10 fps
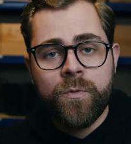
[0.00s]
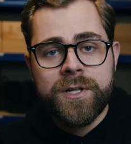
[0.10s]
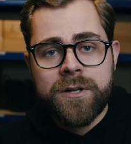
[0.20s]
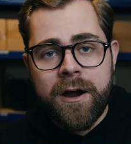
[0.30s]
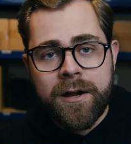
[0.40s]

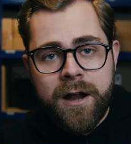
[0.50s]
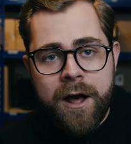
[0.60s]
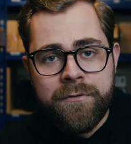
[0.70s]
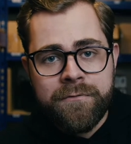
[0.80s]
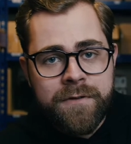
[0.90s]
we targeted
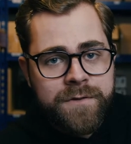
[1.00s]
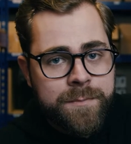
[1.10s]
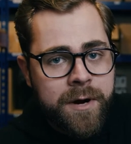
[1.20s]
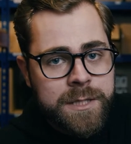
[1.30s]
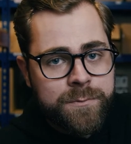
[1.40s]
150
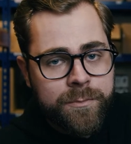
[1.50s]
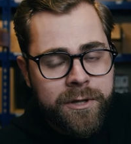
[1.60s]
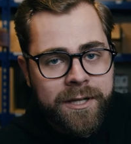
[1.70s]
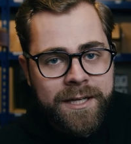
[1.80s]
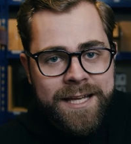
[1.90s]
parts per
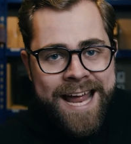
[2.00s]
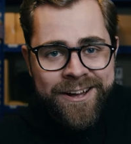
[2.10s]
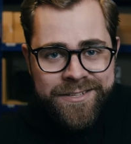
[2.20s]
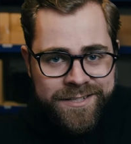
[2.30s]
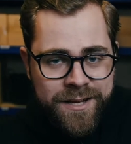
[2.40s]
million
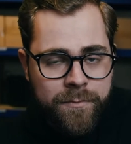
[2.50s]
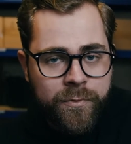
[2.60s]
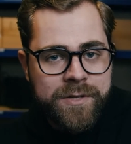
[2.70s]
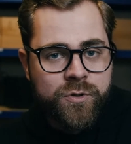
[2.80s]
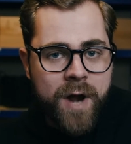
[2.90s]
calcium.
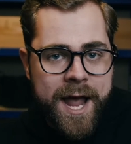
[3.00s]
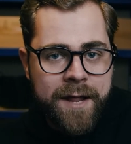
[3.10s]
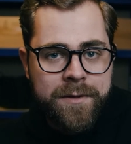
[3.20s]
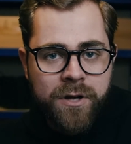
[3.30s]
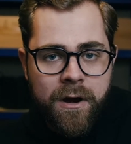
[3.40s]
We try
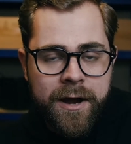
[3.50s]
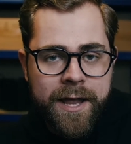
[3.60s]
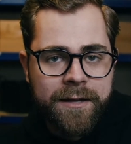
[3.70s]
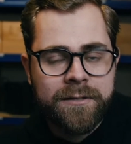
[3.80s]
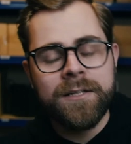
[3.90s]
to
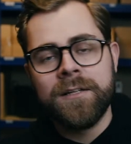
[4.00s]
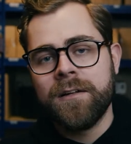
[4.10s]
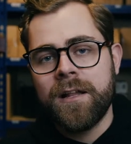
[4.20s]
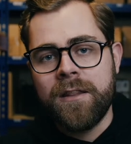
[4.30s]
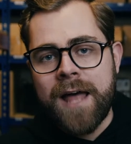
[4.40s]
target
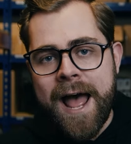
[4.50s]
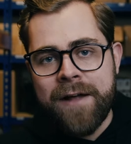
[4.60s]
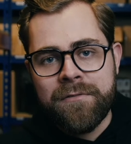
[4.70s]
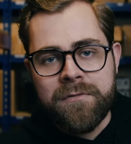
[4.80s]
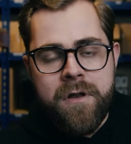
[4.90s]

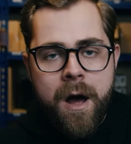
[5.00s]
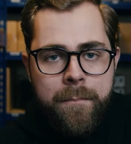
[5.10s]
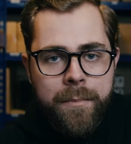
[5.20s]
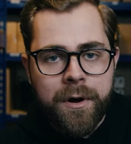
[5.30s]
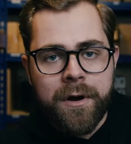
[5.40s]
that
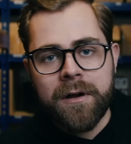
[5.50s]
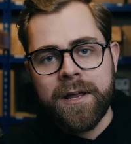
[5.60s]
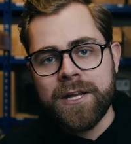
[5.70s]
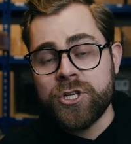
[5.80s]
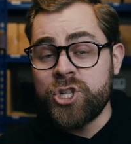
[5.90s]
number
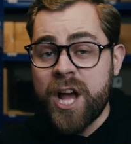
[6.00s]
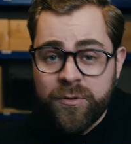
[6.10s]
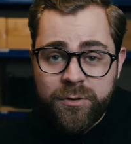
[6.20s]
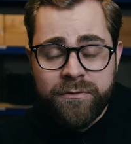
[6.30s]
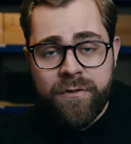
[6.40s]
in
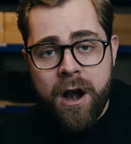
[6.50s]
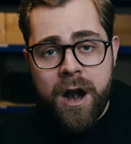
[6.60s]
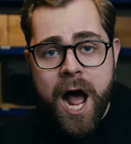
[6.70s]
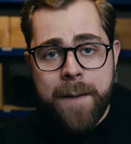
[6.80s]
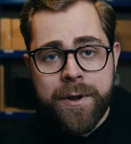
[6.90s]
general for our
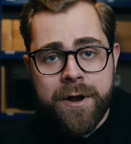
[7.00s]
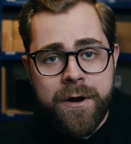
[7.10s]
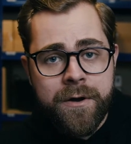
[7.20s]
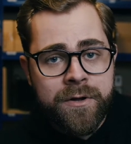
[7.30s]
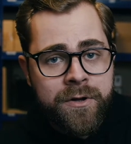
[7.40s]

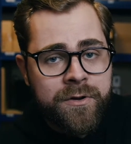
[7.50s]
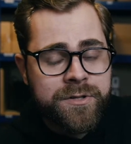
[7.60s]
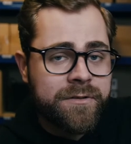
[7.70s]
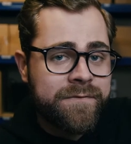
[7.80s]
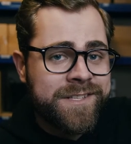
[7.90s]
hoppier
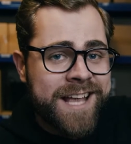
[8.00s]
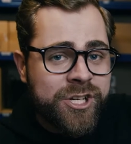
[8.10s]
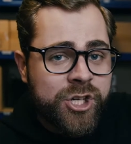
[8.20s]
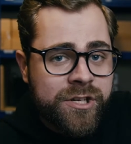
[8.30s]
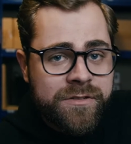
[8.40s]
sort of
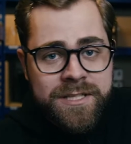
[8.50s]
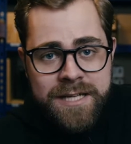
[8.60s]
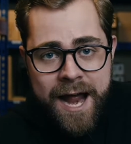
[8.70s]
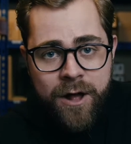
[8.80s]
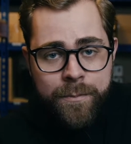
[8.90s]
session
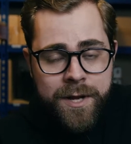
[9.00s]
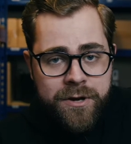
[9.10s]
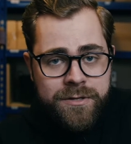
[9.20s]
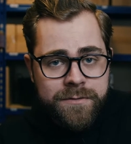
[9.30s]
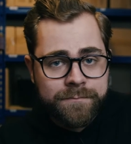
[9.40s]
style
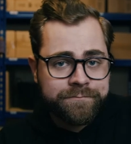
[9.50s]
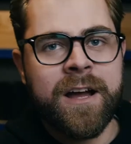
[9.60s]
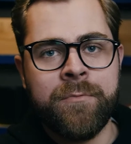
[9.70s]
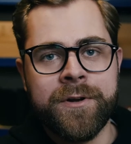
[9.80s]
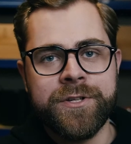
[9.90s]
beers.
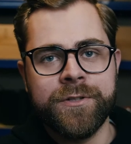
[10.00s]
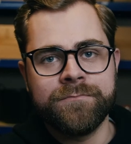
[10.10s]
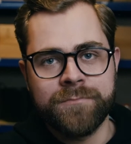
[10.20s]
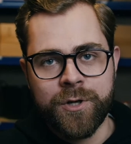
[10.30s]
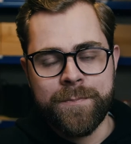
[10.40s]
5.2,
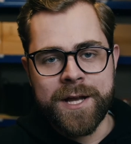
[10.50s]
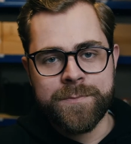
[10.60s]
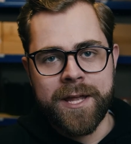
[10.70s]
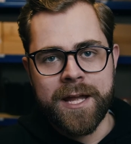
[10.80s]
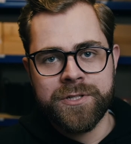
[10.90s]
good mash
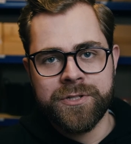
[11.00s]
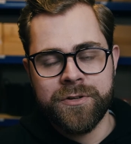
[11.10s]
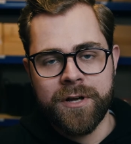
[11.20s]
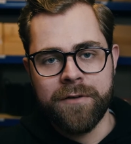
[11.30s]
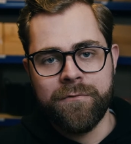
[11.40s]
pH
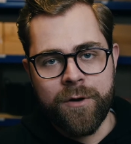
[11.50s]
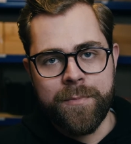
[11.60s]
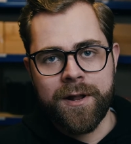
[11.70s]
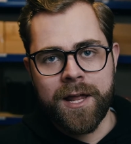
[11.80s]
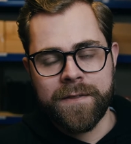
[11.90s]
for a
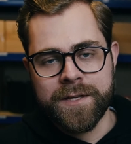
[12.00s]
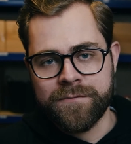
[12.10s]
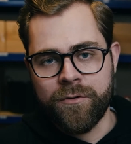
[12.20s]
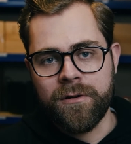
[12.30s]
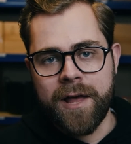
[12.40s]
beer like this,
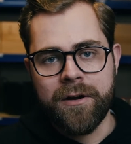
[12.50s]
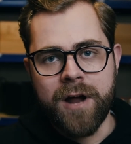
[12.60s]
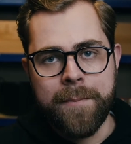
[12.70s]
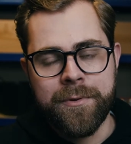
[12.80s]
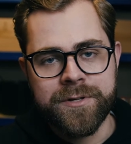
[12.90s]
for a lighter
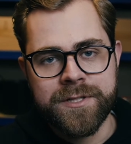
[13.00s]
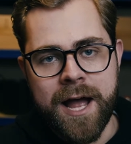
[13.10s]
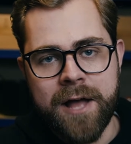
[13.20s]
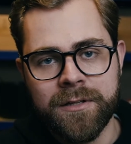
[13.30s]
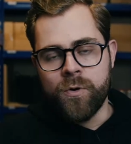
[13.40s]
hoppier
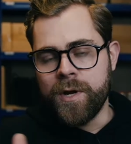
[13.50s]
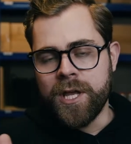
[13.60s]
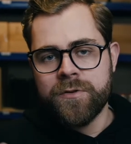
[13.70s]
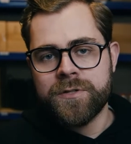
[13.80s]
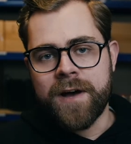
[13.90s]
style. We
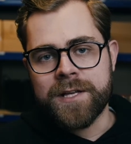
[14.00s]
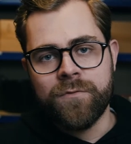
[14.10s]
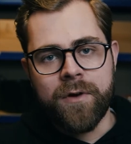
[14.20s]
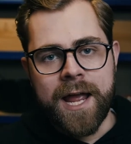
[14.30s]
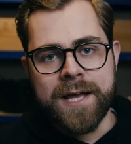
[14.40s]
use
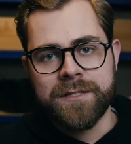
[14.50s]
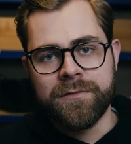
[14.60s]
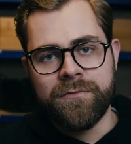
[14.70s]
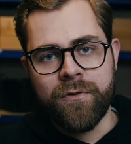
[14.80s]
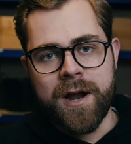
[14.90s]
phosphoric
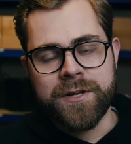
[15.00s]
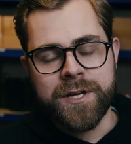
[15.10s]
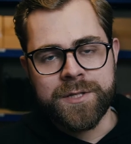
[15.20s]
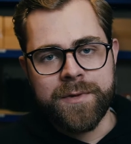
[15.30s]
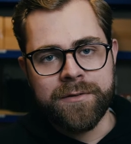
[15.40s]
acid for our
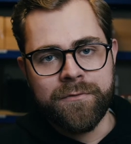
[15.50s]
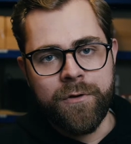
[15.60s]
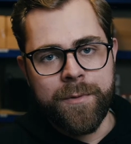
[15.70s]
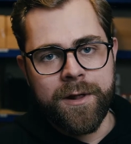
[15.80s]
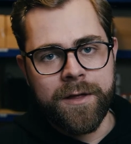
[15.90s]
adjustment
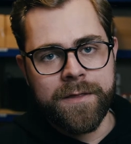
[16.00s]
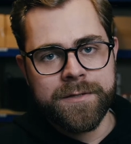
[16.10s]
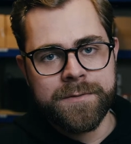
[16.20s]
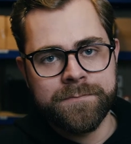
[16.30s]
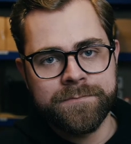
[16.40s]
for a beer like
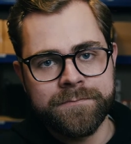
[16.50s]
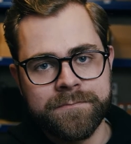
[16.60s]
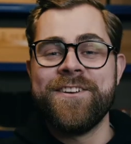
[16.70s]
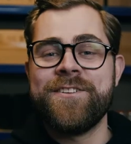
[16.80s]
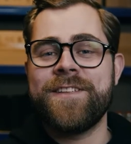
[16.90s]
this.
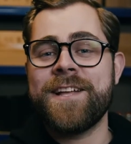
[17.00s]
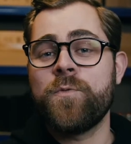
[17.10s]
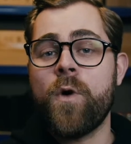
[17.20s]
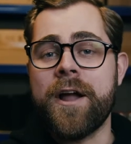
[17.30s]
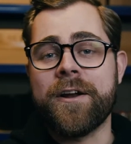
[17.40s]
So that's
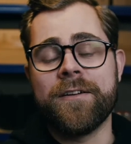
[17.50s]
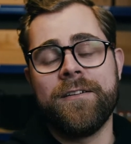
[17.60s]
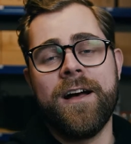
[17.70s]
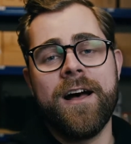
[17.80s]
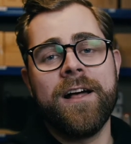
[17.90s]
water.
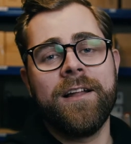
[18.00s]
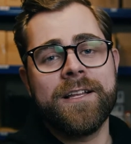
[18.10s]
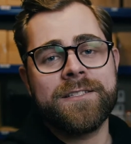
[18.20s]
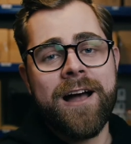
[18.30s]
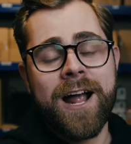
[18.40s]

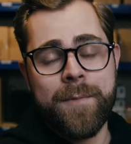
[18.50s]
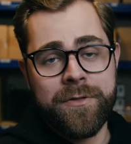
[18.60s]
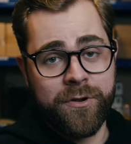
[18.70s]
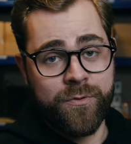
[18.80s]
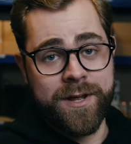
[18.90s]
Let's talk
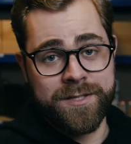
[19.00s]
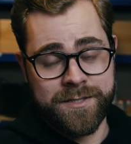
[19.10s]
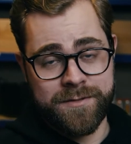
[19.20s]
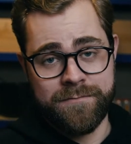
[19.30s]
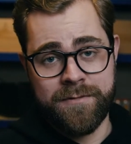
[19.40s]
about the
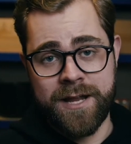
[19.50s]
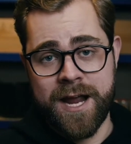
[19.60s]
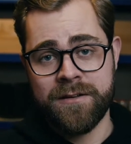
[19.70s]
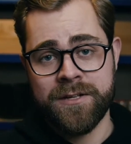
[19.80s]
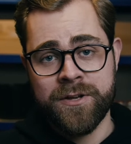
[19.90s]
grist,
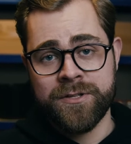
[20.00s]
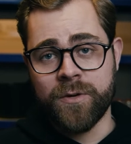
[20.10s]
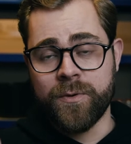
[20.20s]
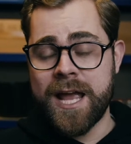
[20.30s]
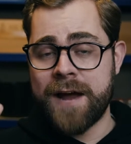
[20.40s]
okay?
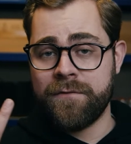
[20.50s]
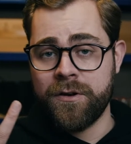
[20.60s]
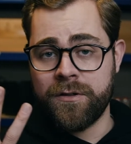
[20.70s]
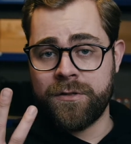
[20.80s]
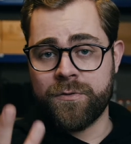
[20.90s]
So we have
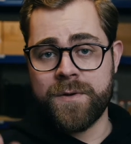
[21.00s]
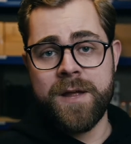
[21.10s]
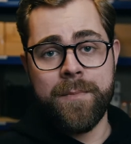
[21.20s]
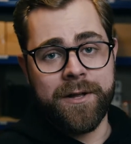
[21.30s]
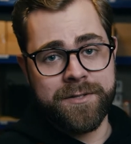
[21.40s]

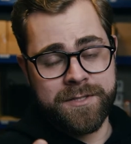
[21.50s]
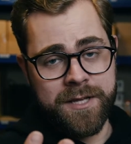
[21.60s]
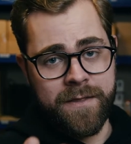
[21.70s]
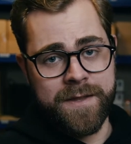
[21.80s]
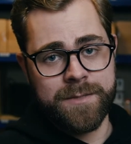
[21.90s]
3 malts
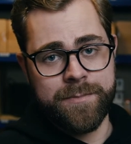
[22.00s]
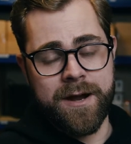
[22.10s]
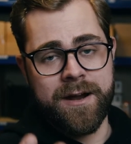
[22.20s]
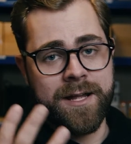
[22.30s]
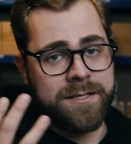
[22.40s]
in this
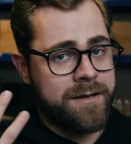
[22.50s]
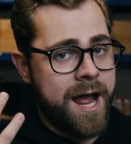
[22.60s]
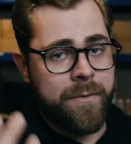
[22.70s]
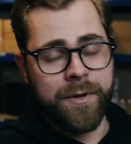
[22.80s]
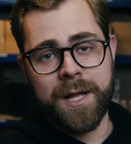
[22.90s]
beer. It's
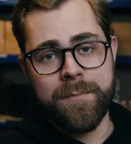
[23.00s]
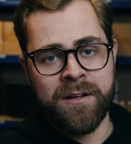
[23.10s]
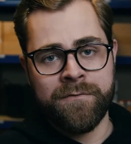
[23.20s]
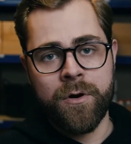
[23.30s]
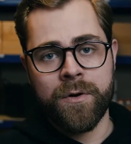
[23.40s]
not really a
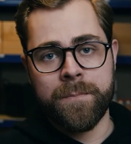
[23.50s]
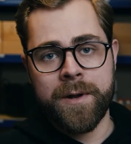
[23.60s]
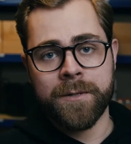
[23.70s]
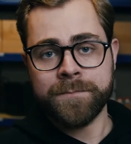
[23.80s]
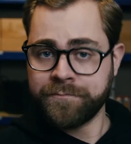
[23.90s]
malt forward
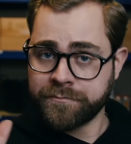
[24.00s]
beer.